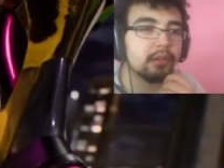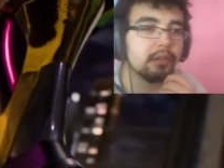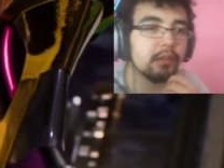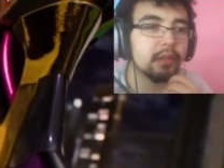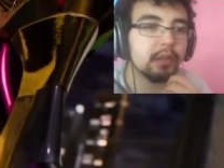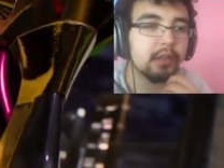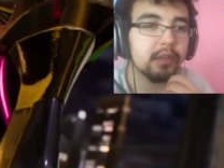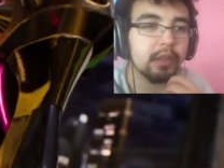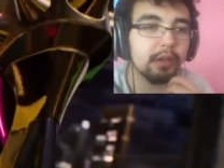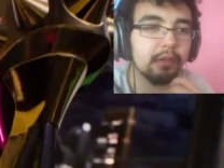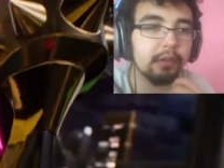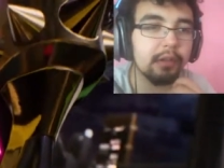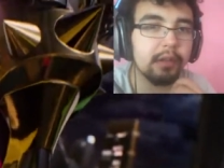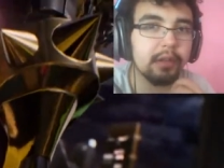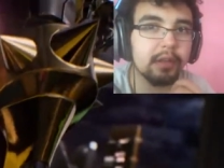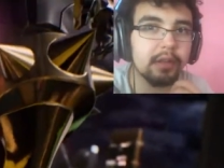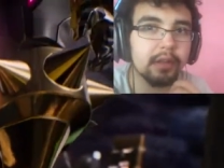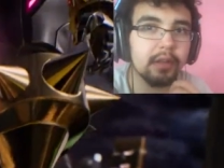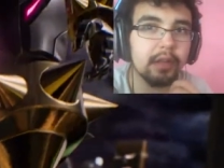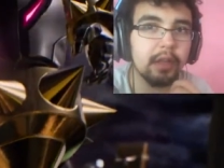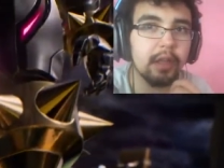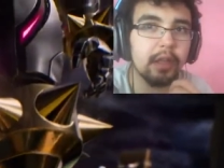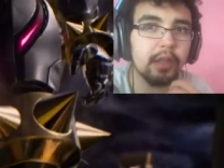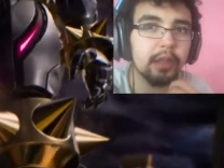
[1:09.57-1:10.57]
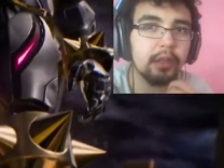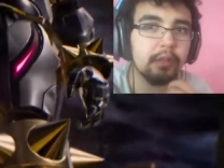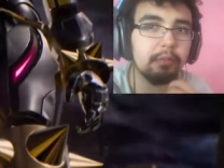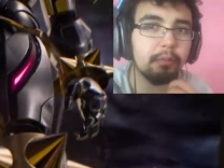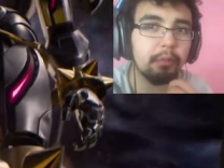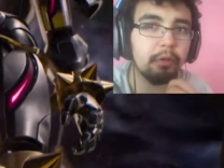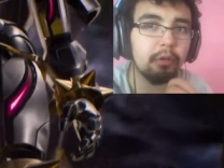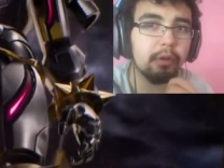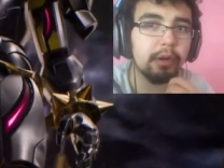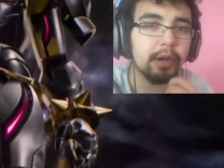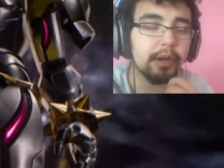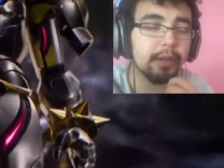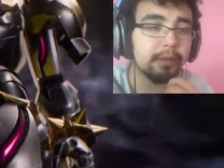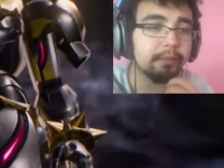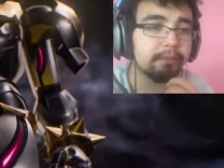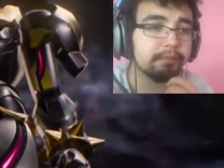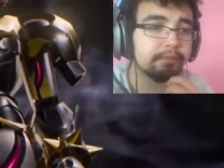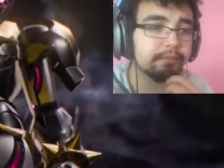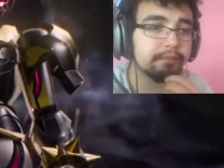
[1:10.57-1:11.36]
Because that was hella boring.